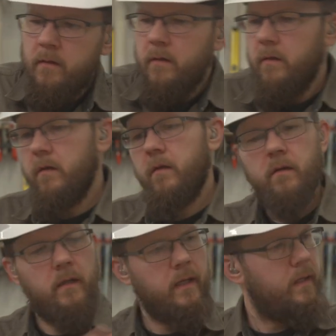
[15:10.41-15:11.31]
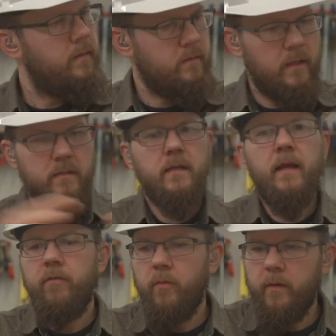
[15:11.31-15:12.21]
Oh, I got dust
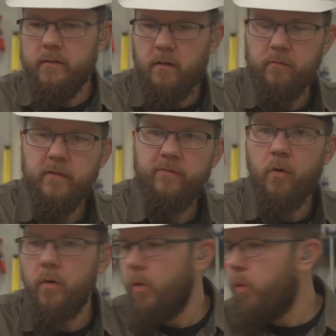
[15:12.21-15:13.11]
everywhere. It's all over my phone.